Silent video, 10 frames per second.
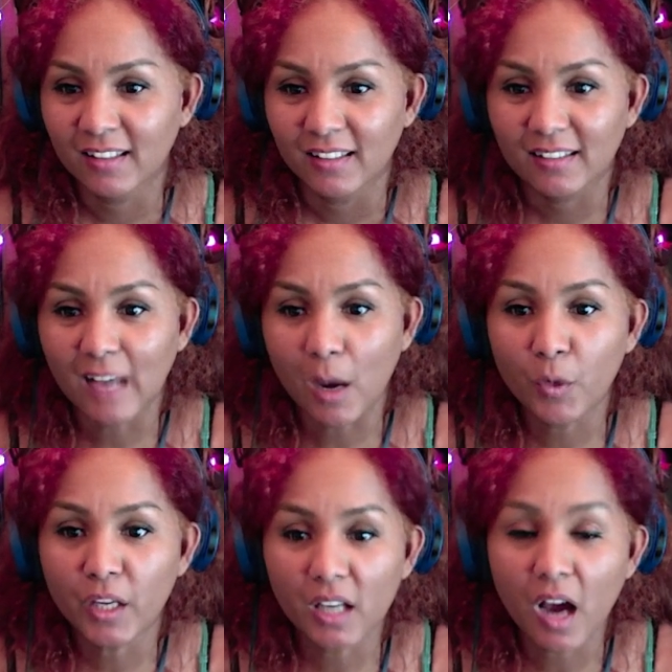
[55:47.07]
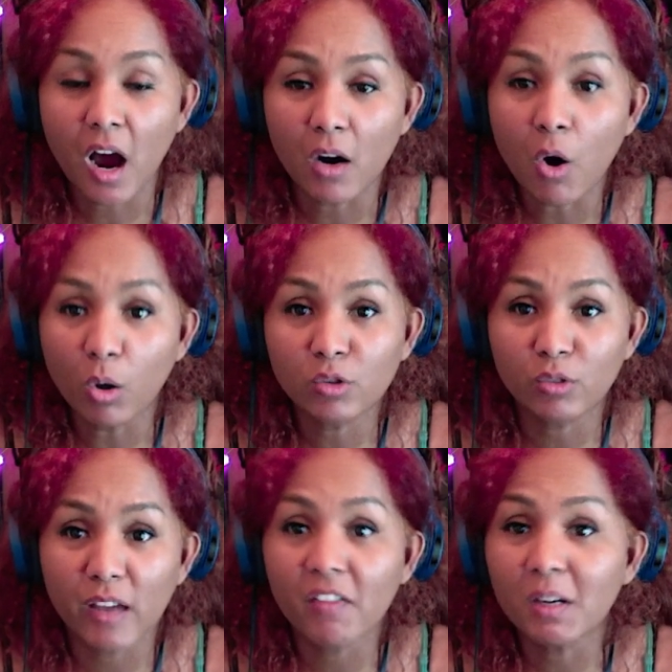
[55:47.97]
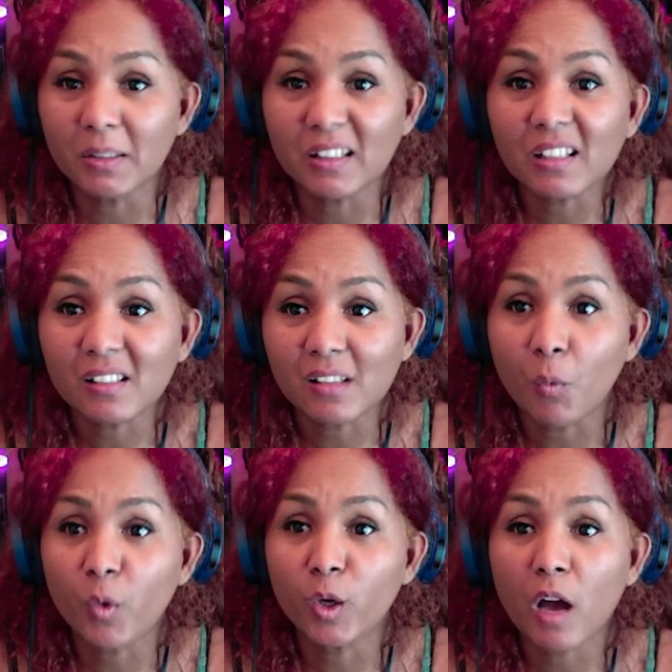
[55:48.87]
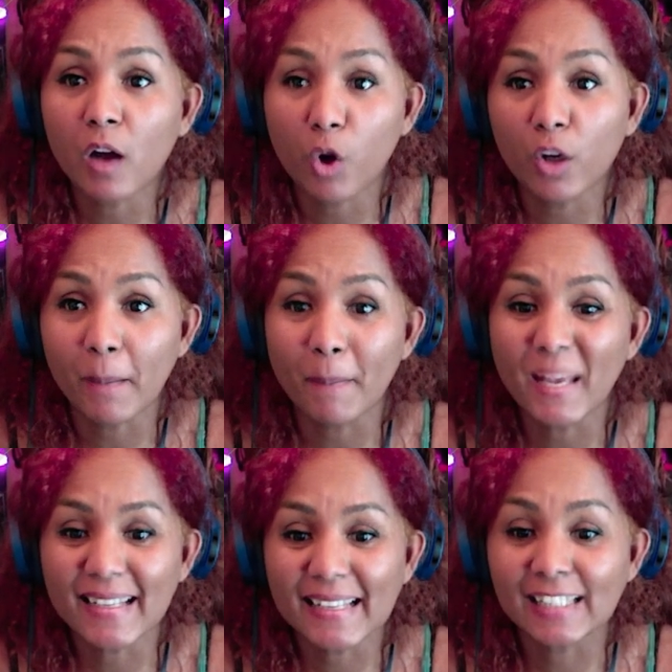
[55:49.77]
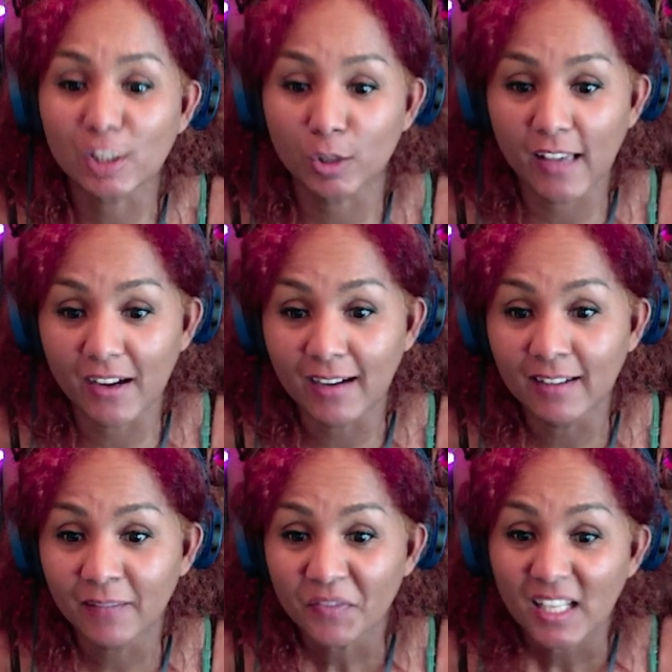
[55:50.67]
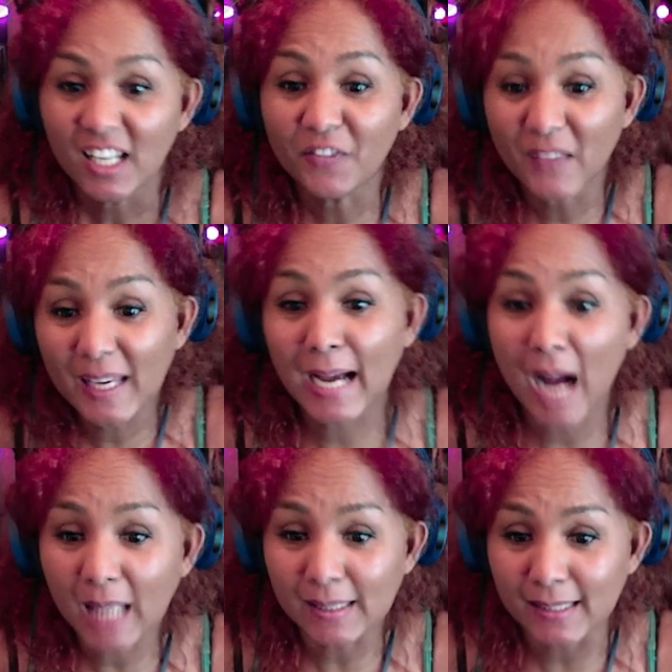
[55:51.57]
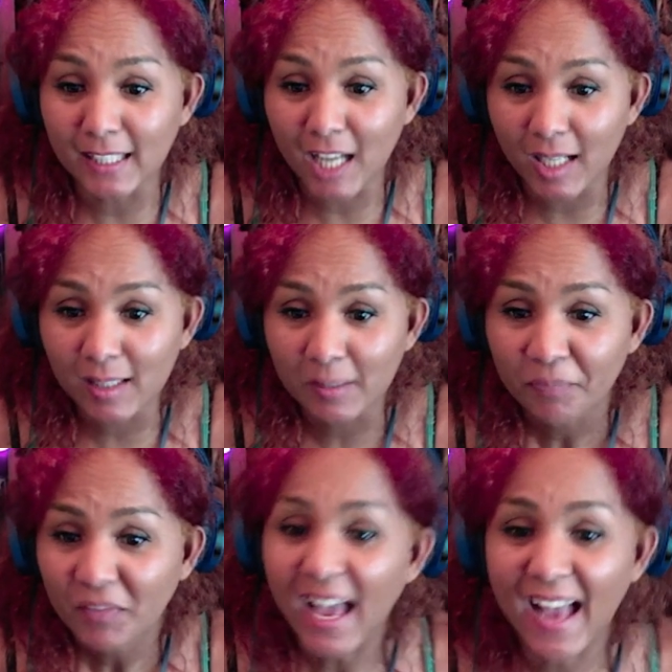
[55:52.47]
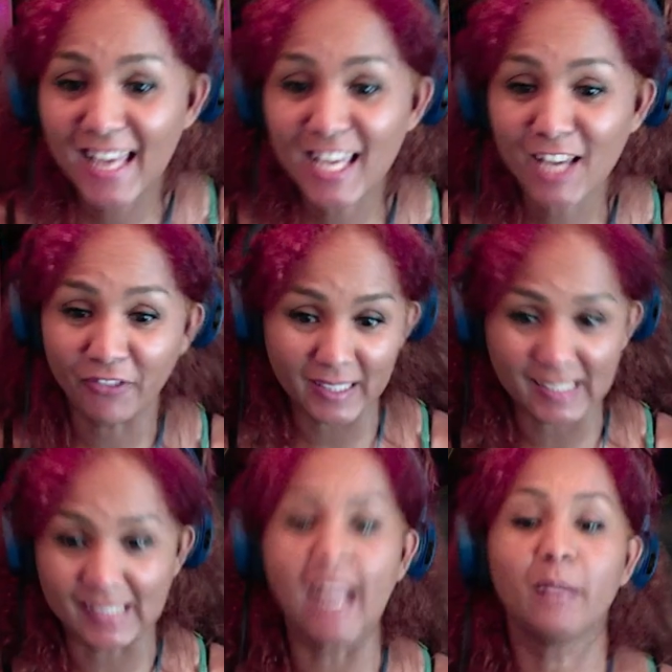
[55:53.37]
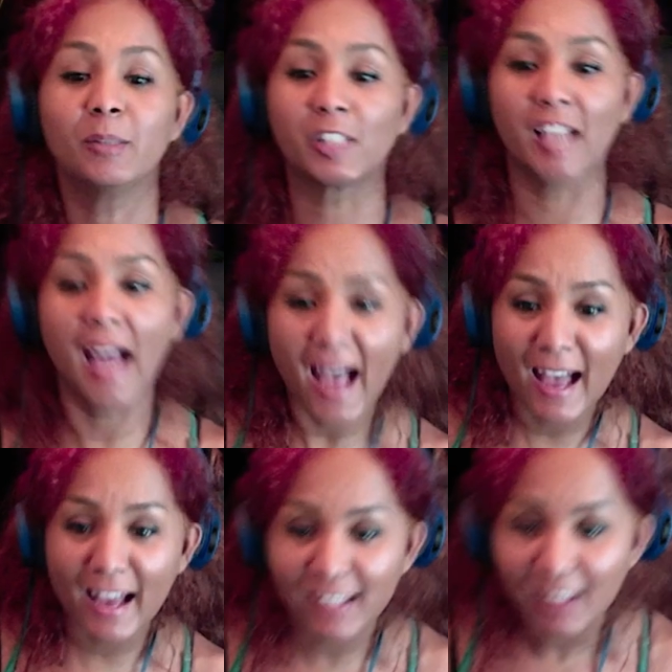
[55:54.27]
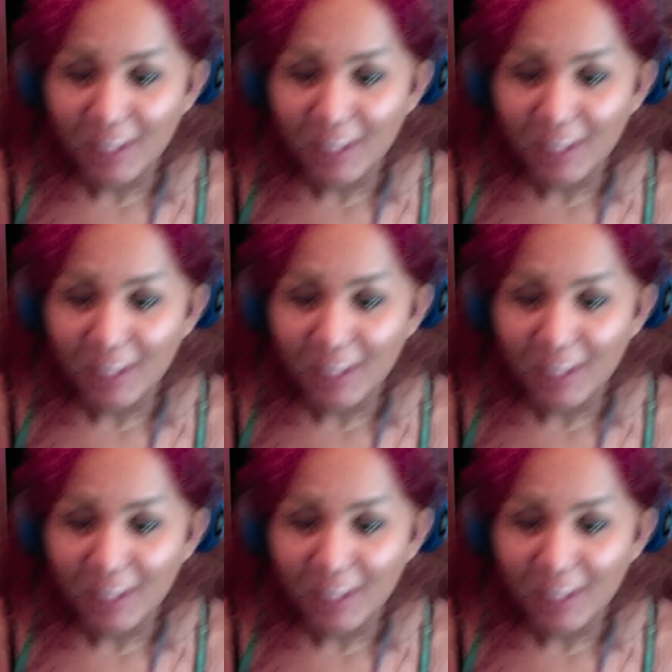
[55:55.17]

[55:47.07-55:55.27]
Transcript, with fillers: that we are all together in this, and we are gonna make it together. If they are asking us, hey, first time chat